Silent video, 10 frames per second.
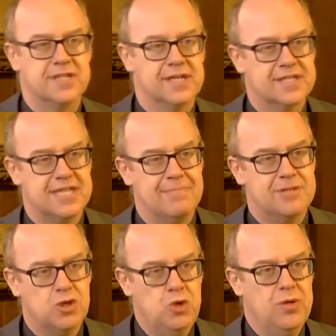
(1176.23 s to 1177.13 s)
except
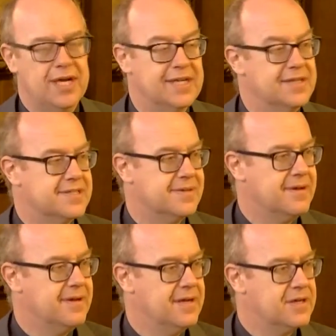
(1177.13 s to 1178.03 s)
2 days,
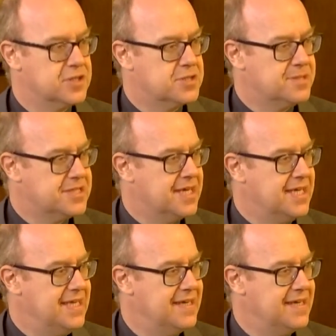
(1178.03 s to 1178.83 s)
Christmas Day